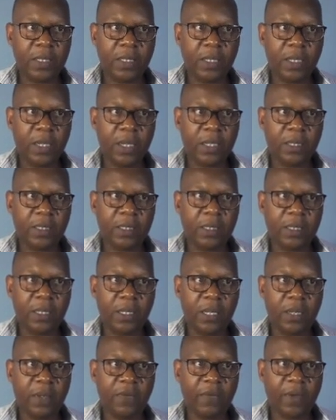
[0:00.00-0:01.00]
let's
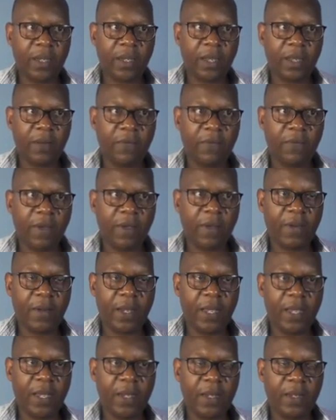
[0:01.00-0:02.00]
see if I can
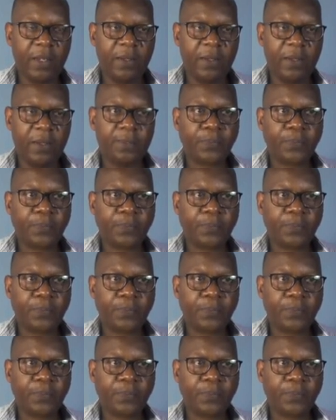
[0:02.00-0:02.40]
find any